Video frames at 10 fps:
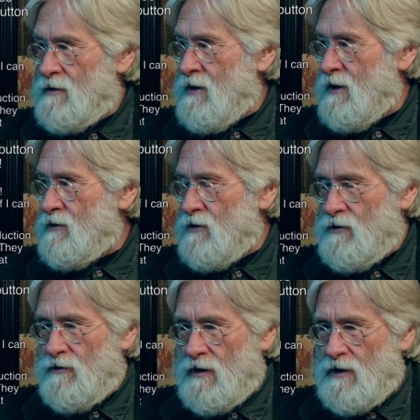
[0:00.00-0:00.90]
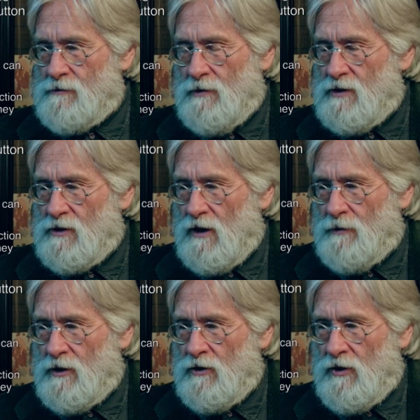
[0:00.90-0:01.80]
tend to do that. Doesn't mean so, uh,
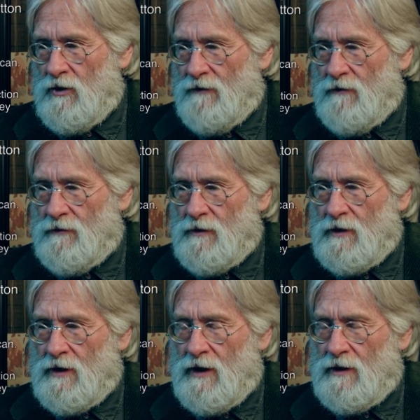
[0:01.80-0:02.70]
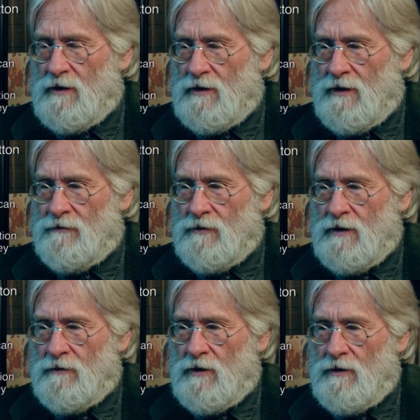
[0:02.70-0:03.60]
but you could have a, a, a level,
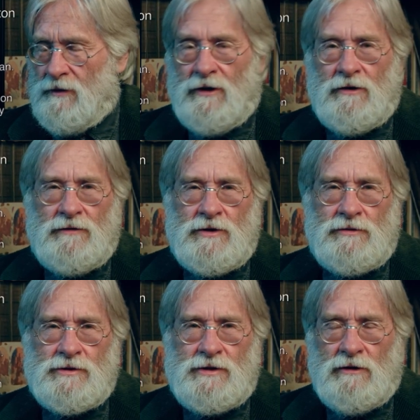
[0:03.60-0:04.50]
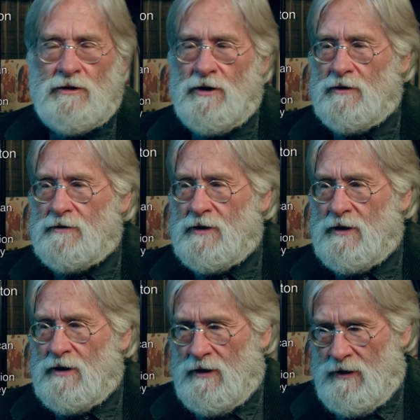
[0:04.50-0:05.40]
a, an area of interest down low
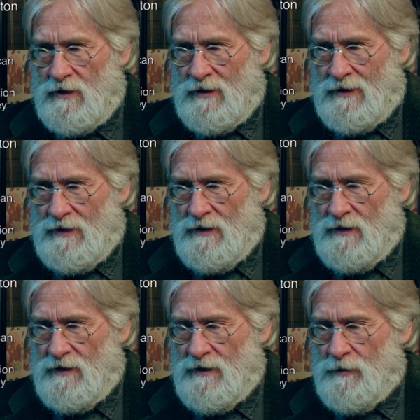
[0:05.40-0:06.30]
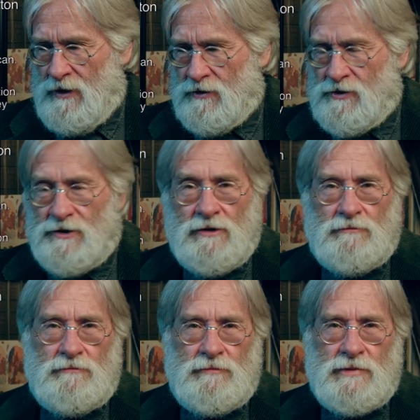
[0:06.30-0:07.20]
in a picture. So
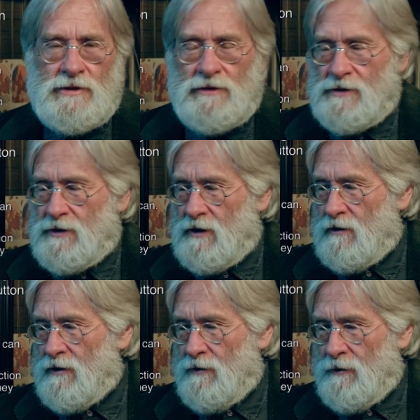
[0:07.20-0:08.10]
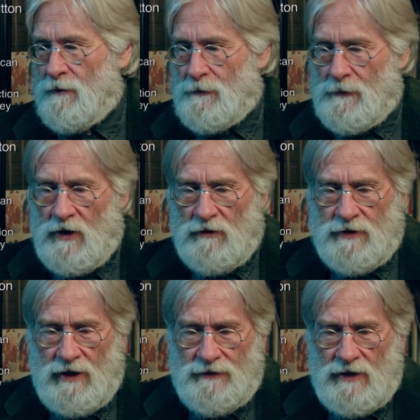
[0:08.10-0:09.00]
don't misunderstand on that one.
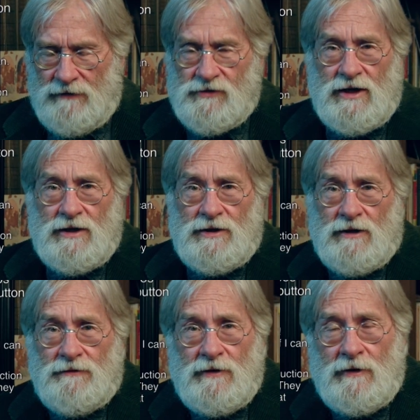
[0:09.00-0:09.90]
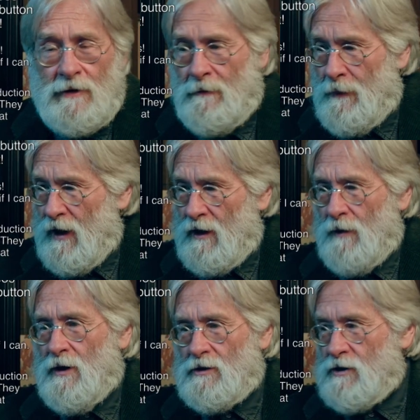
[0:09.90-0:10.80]
Okay, I think I've said enough and I
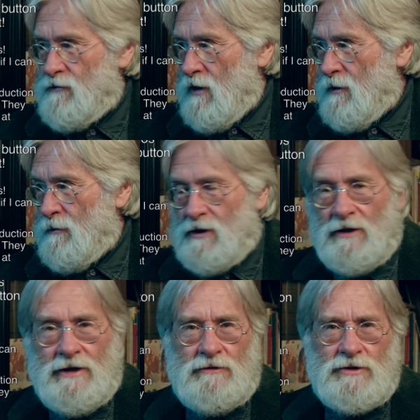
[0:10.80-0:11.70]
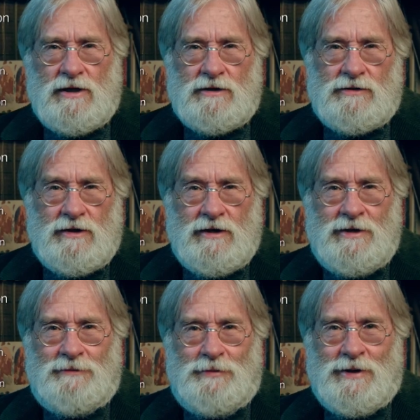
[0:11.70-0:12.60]
apologize for not being particularly energized
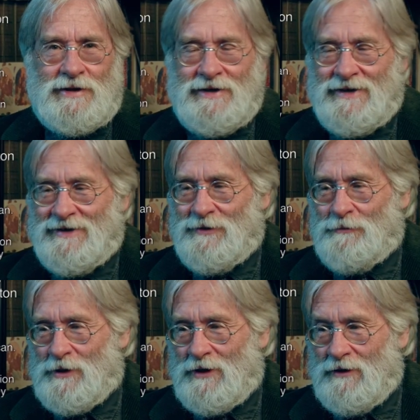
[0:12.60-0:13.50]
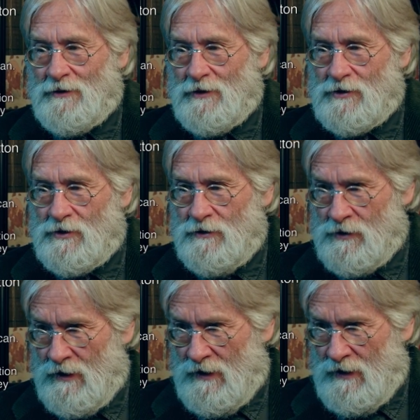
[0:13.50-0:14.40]
tonight, but no particularly good
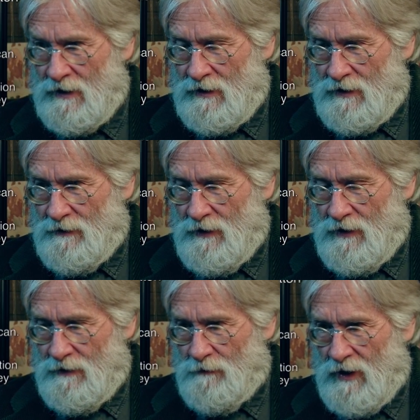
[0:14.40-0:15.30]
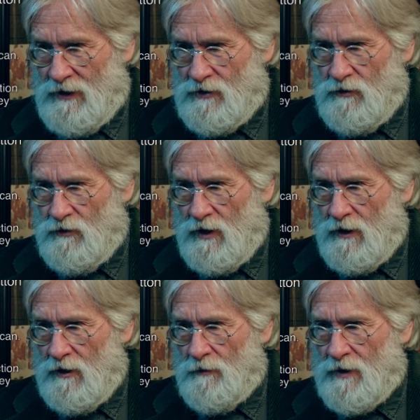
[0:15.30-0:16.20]
excuse. Uh, but I do
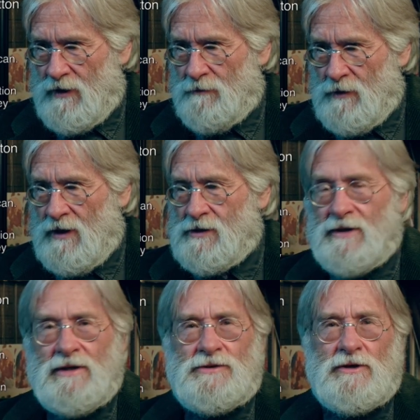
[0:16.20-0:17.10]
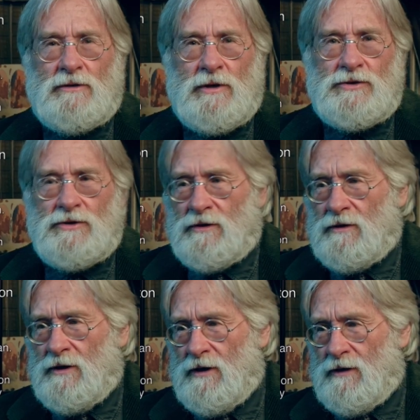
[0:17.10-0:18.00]
uh, hope that begins to answer your
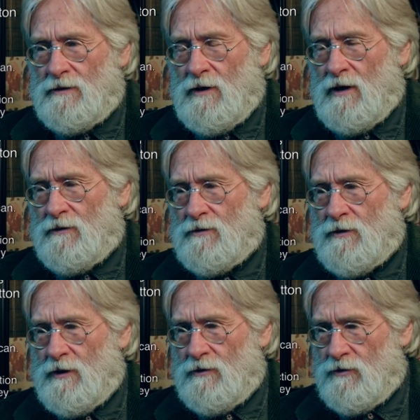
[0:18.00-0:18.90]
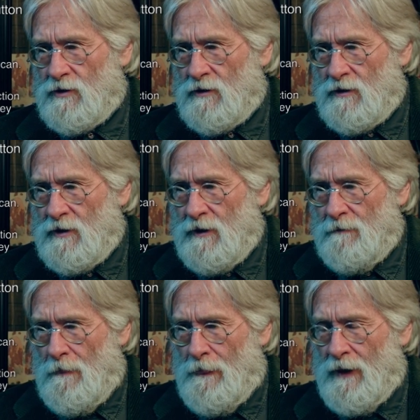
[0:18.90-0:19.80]
question, uh, Doctor Strange, and
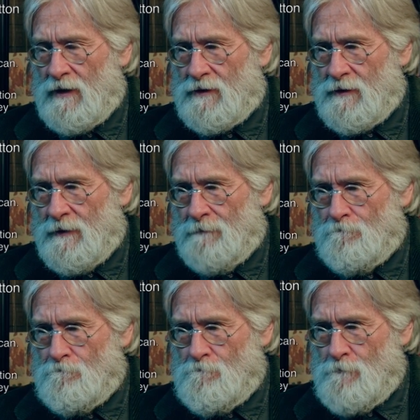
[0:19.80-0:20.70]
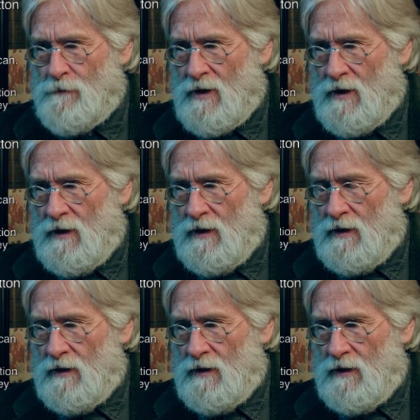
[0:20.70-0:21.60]
um, that um,
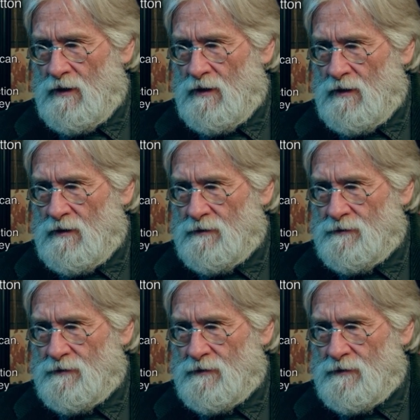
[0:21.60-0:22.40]
uh,